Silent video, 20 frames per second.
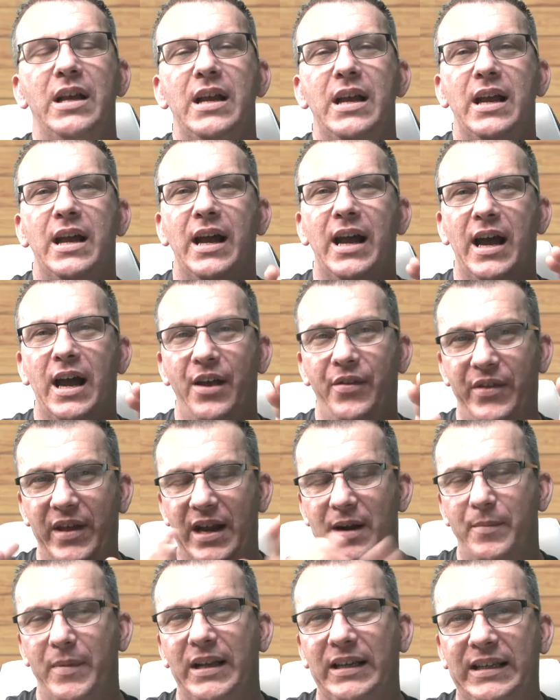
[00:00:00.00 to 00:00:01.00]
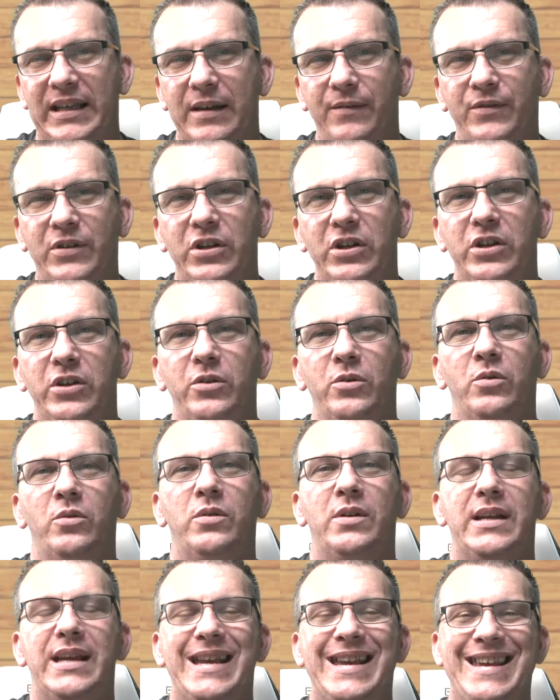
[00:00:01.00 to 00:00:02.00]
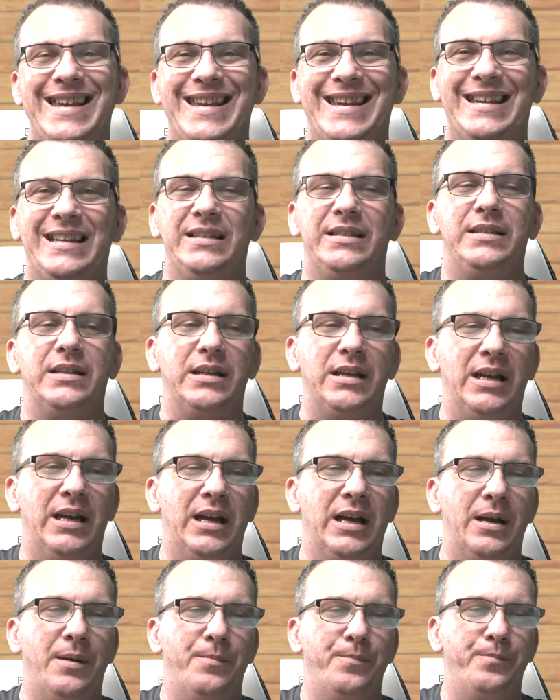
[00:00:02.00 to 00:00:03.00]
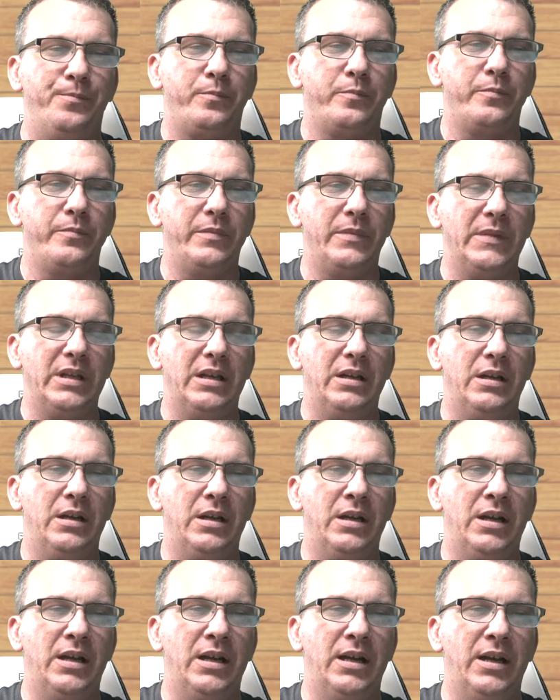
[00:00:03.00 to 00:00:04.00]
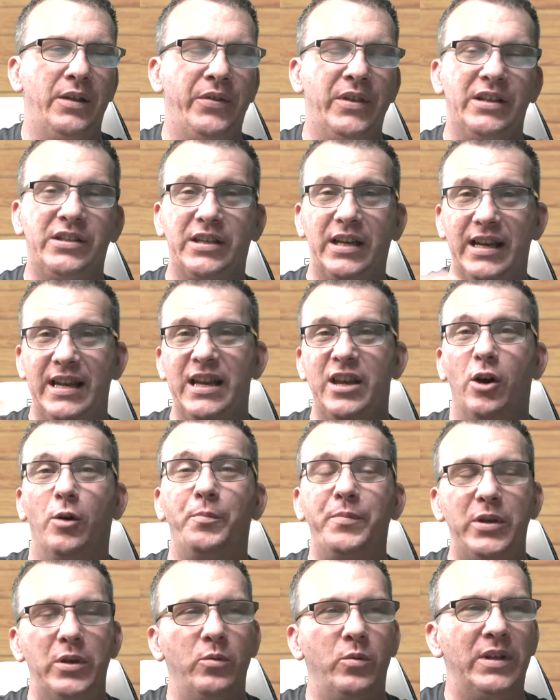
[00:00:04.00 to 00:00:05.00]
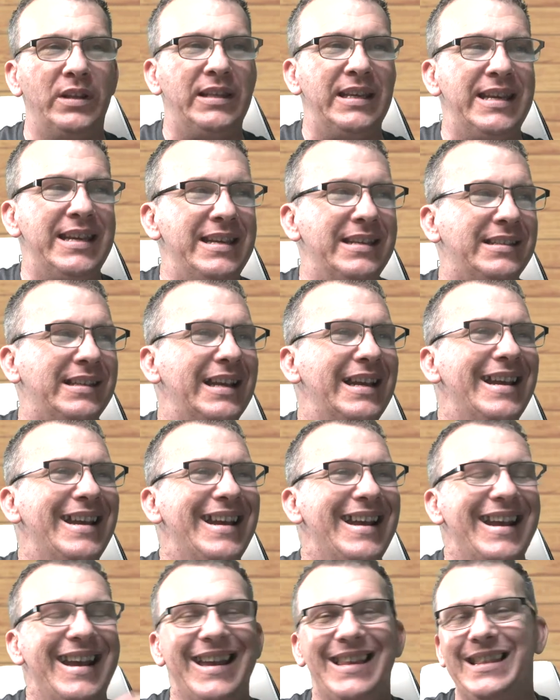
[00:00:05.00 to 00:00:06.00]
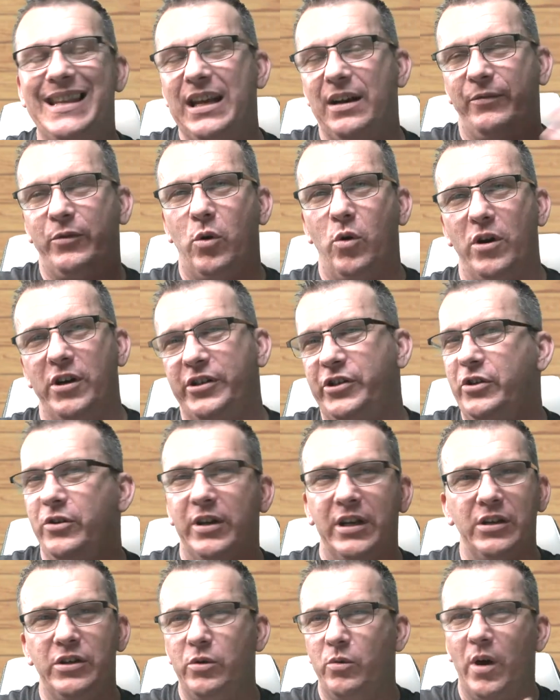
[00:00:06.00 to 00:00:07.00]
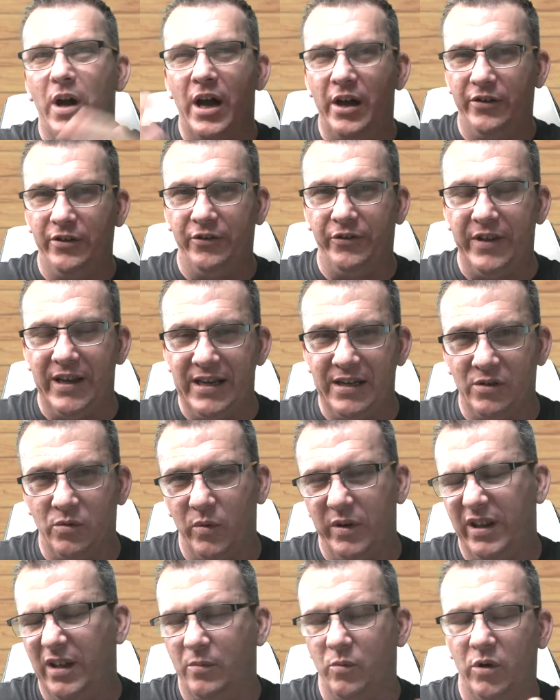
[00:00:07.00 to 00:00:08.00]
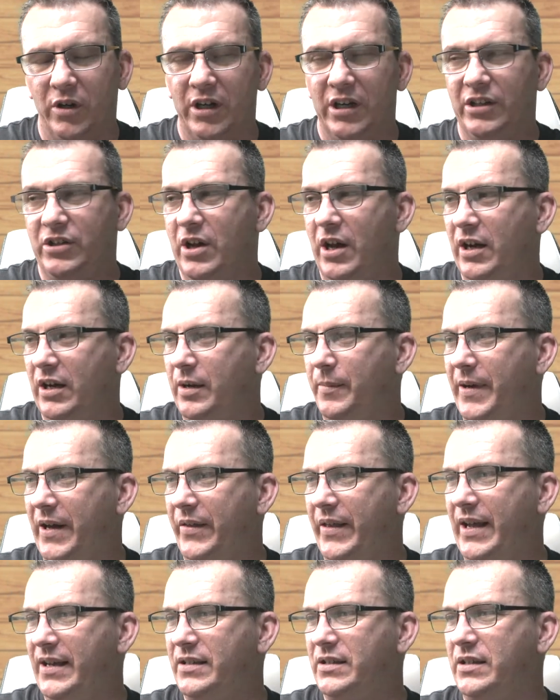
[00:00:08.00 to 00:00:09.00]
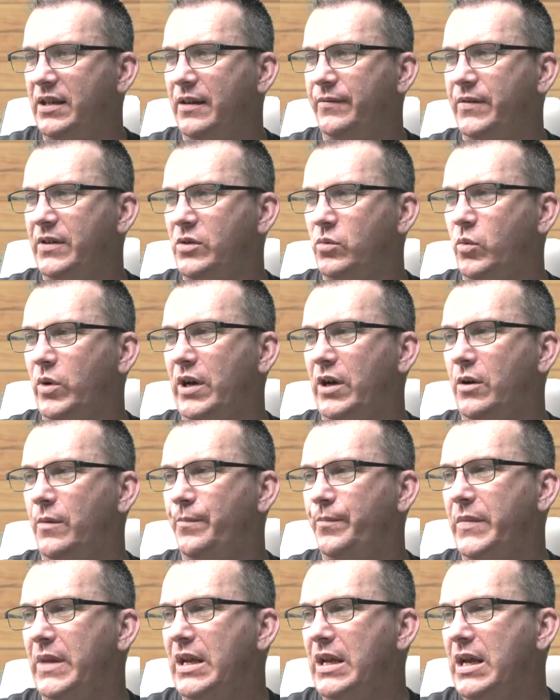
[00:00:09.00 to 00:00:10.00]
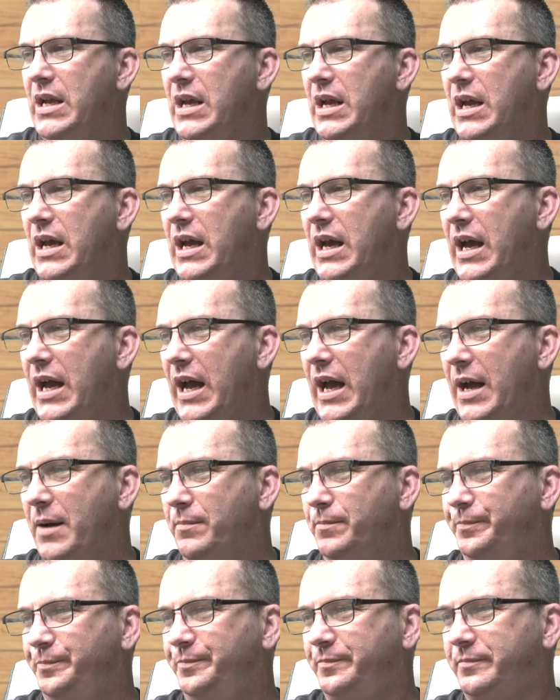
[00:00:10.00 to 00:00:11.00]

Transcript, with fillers: that I'm going to give to you, and that's going to help you with these. And then, of course, you can do other things with them. We're going to talk about that stuff as well. And